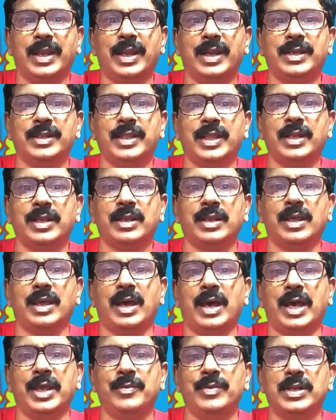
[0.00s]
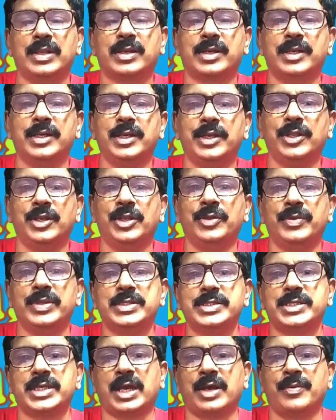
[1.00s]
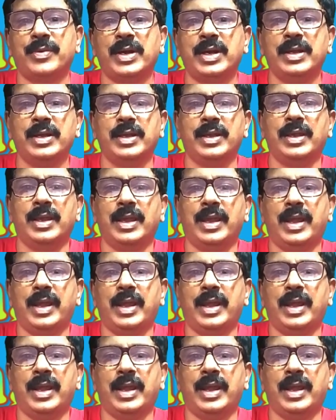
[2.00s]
and then I will continue with Java